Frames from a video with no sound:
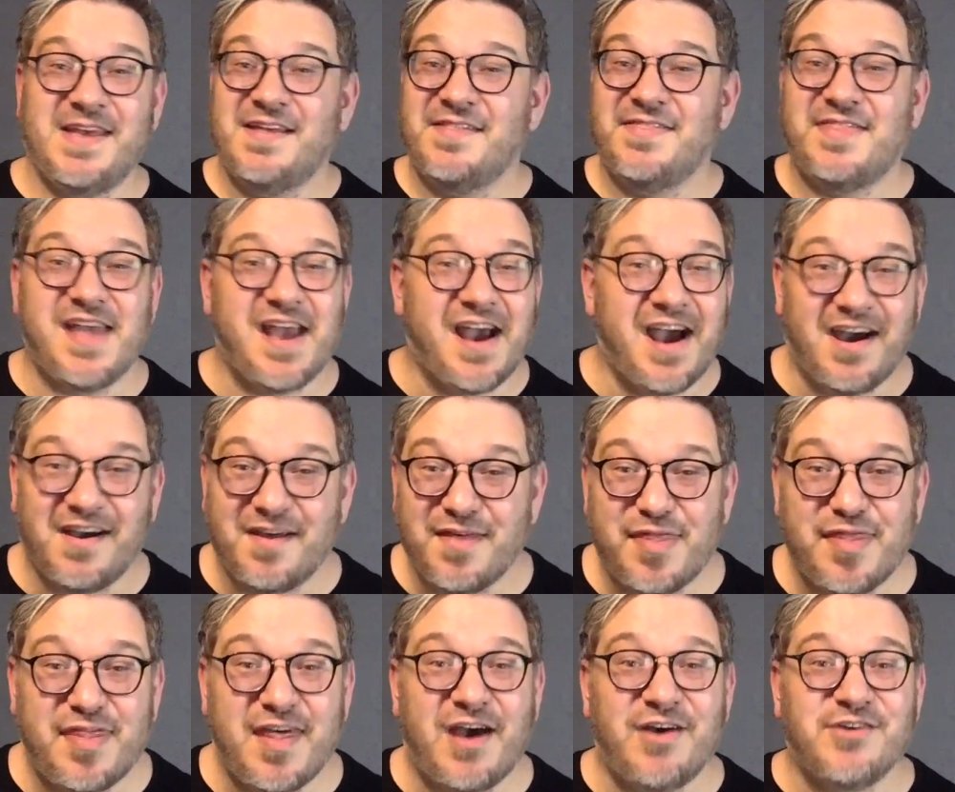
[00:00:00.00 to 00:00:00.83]
There are
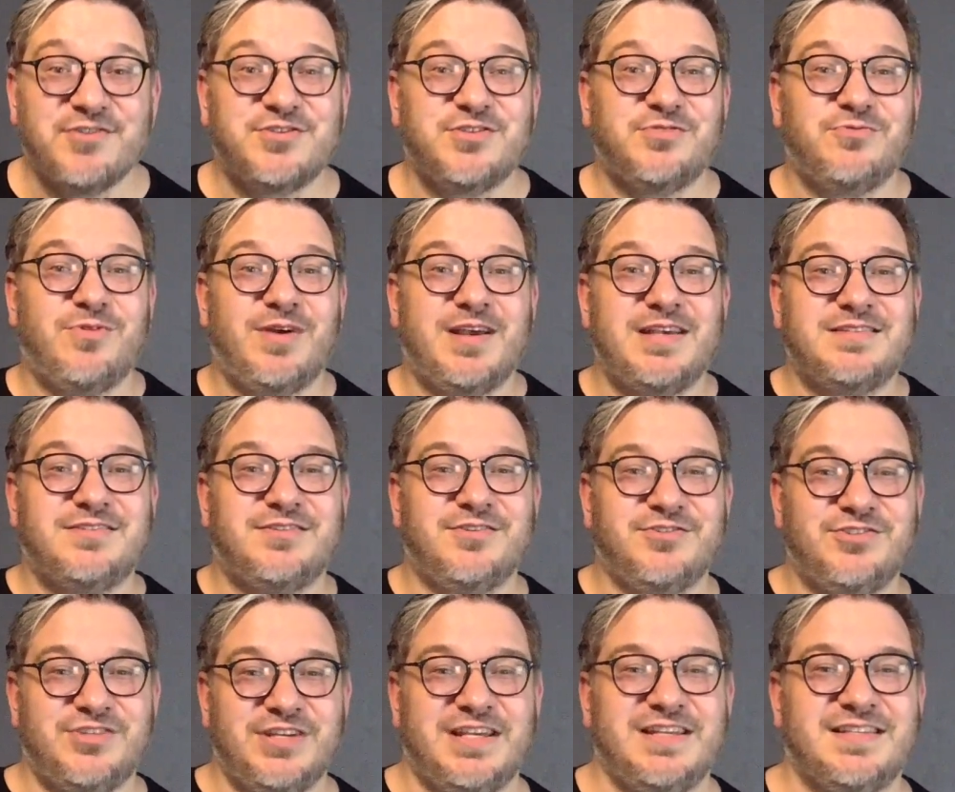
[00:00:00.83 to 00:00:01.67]
1,000 ways
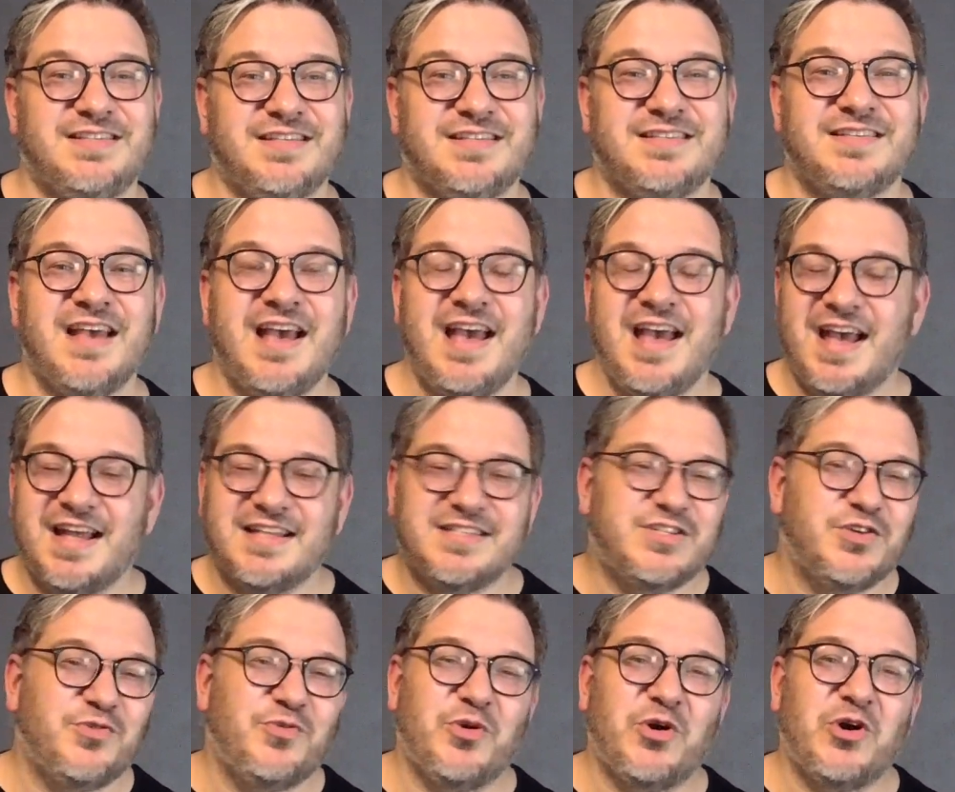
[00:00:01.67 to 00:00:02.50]
to Jesus. And
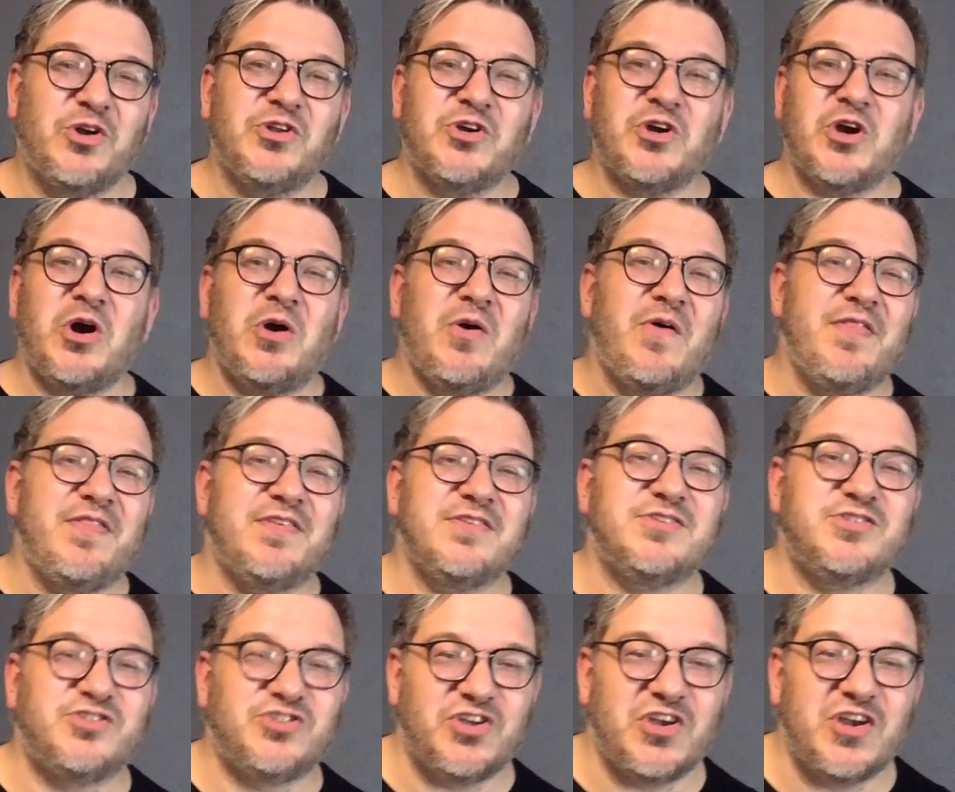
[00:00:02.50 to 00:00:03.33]
so we're going to go on
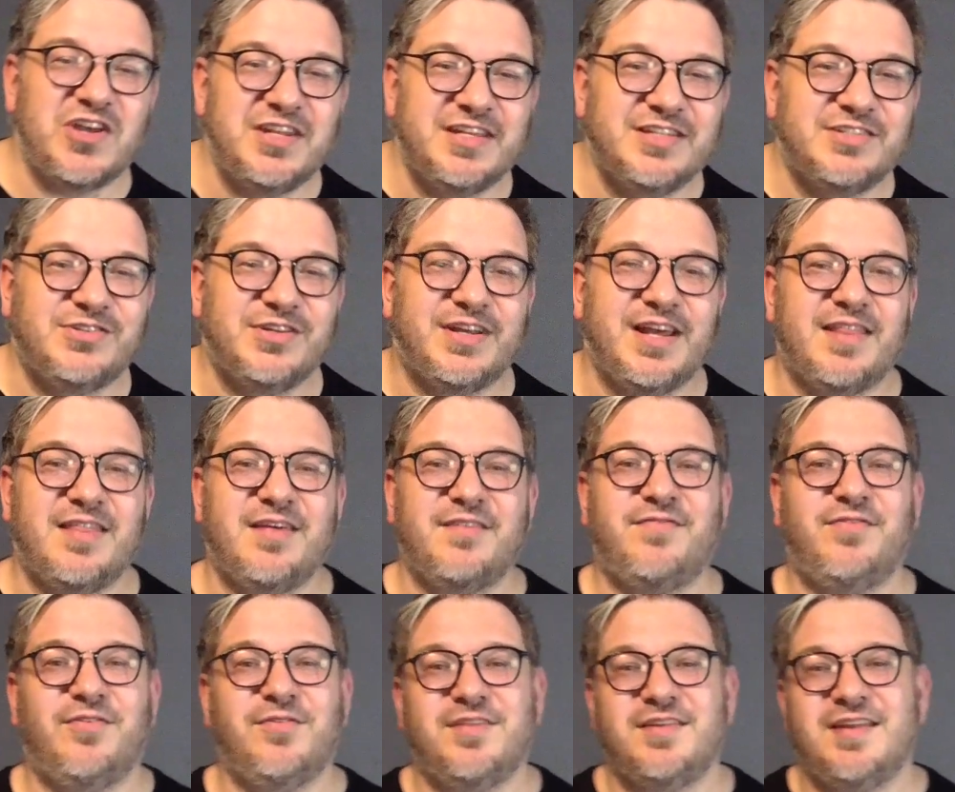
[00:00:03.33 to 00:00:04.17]
this journey together
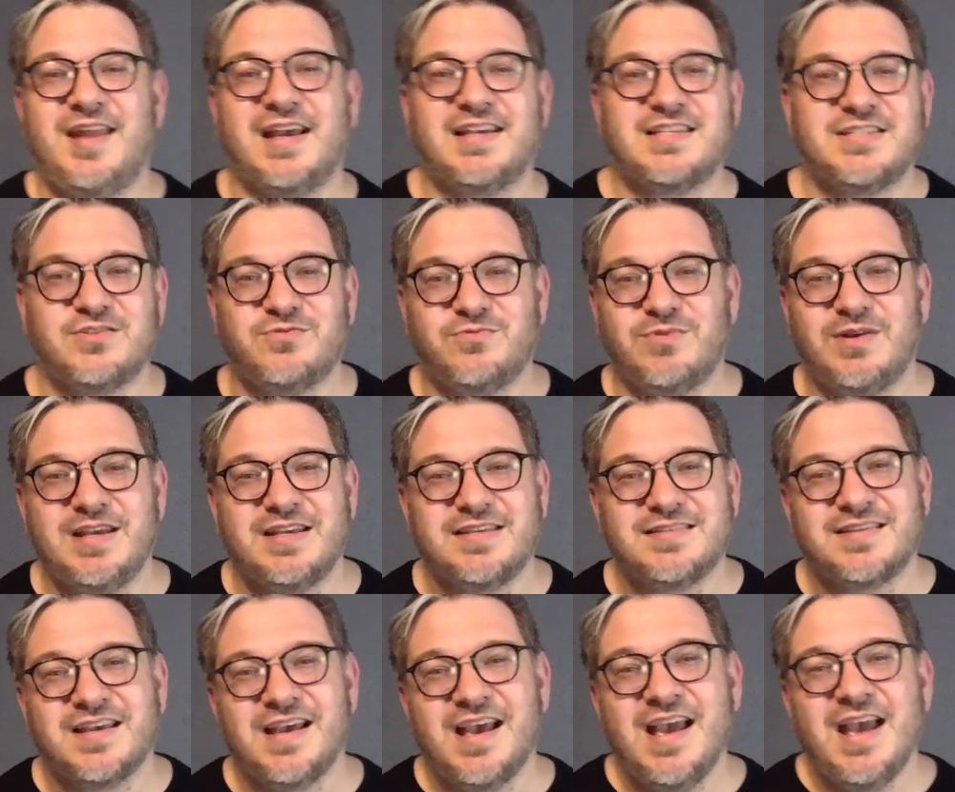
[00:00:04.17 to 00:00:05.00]
for the next
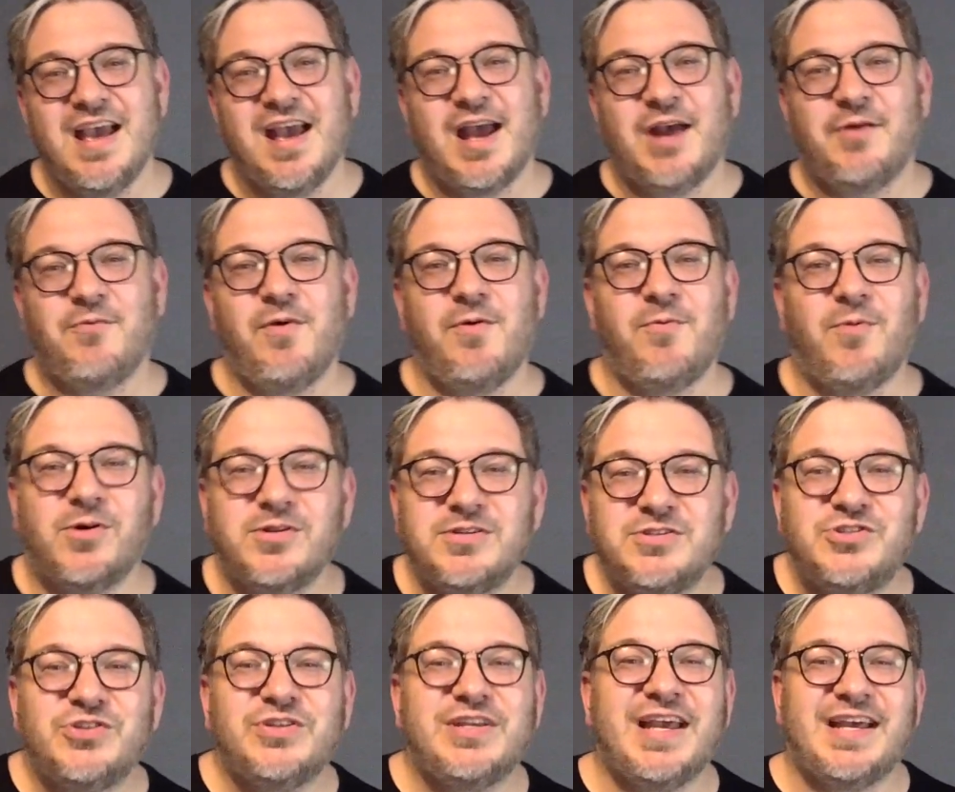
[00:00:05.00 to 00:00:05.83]
weeks, and we
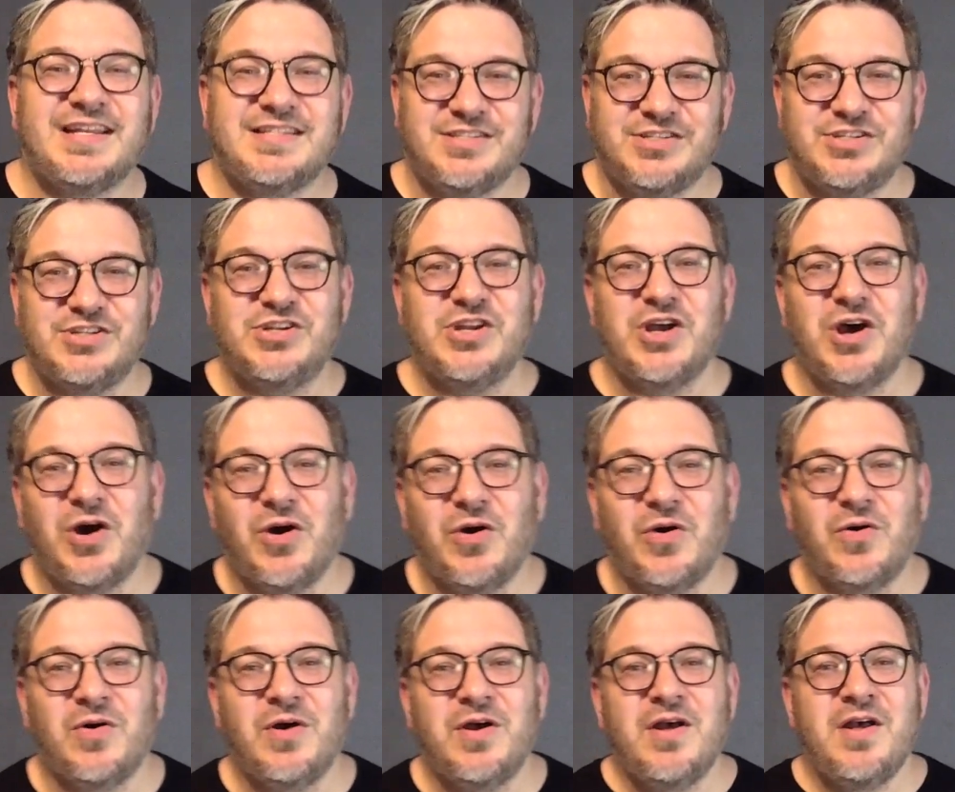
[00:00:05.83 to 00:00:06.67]
want to get to
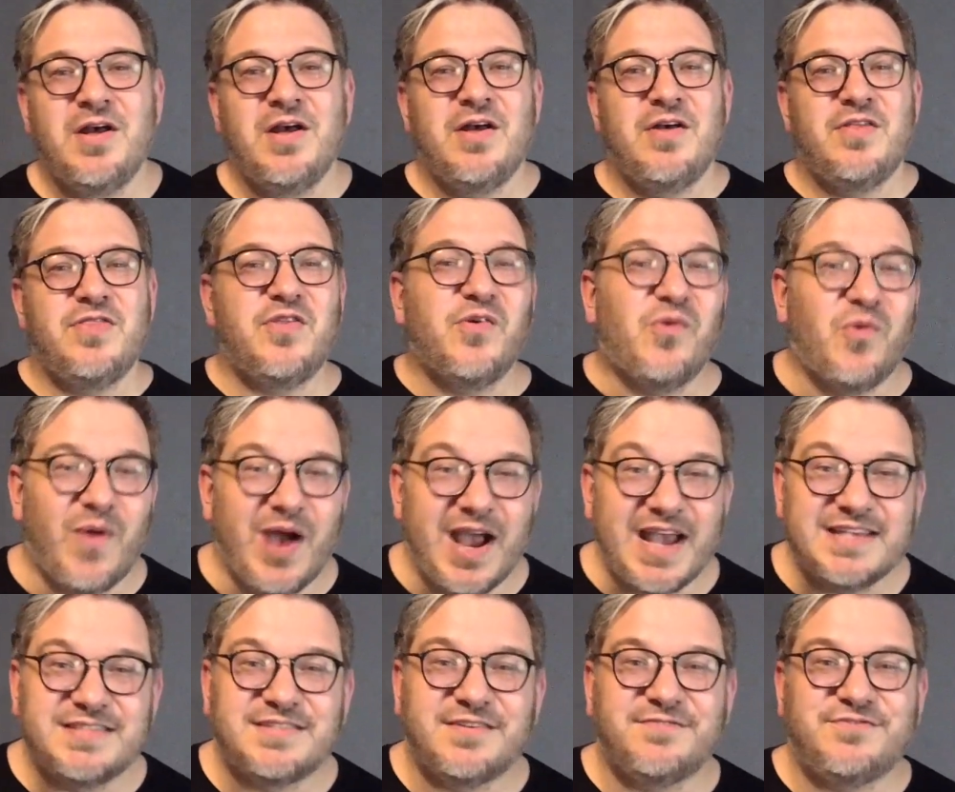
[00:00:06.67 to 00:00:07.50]
know the
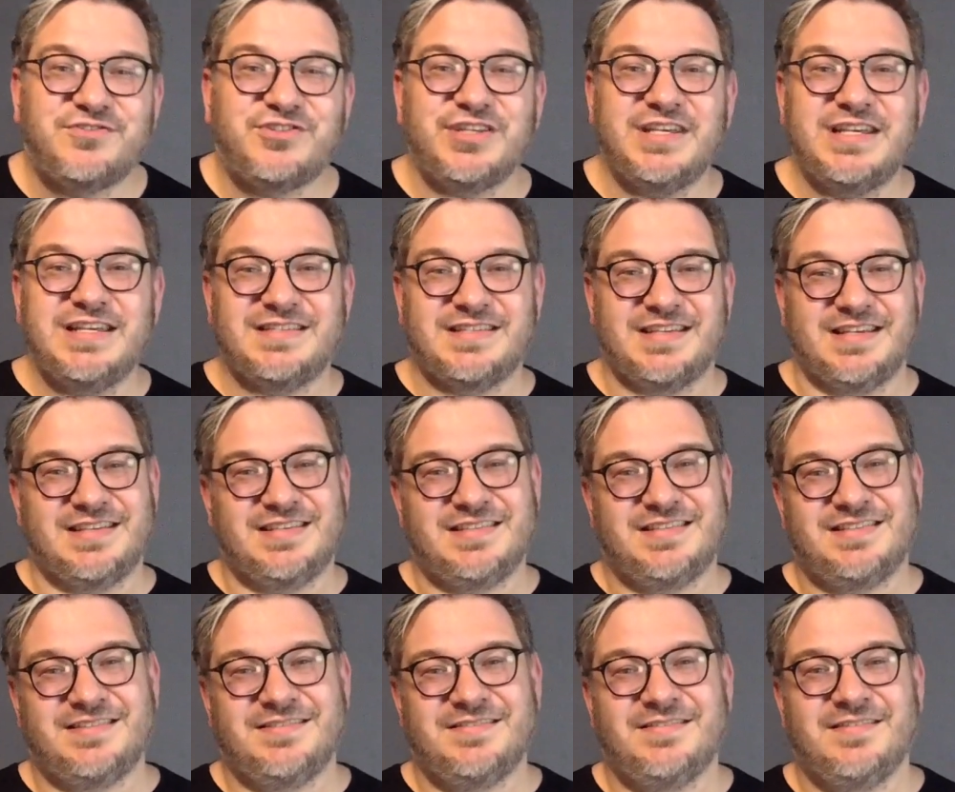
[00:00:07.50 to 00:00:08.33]
ways of
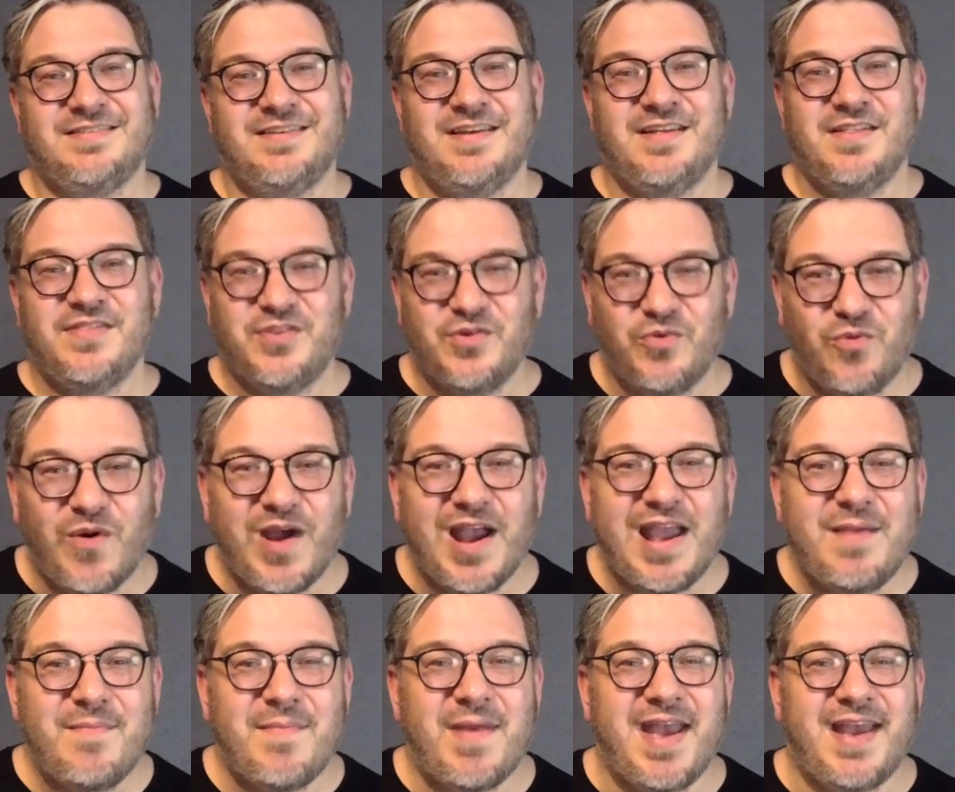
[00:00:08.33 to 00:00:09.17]
Jesus, the
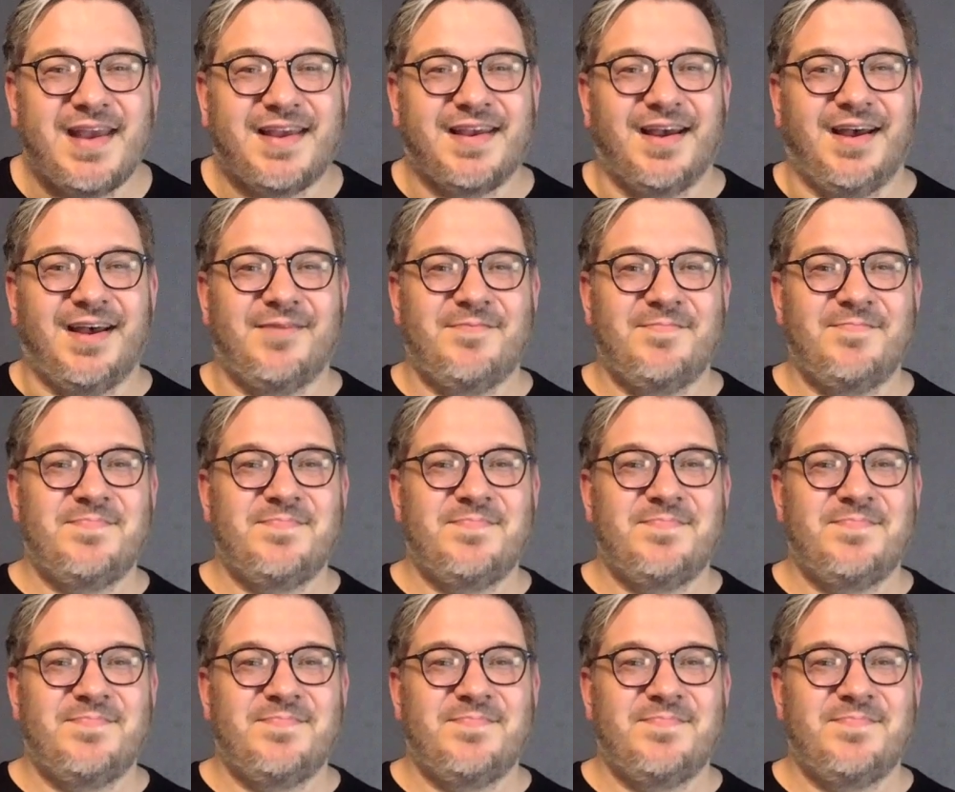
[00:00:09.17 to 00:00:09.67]
way maker.